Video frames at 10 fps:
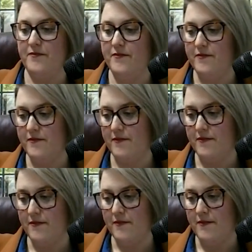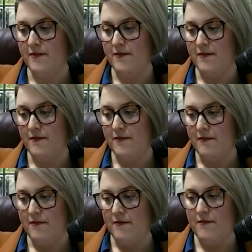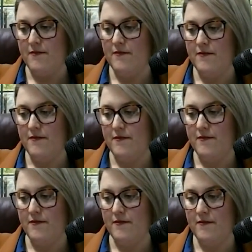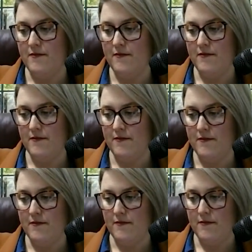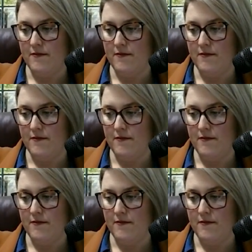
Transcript: This person isn't speaking.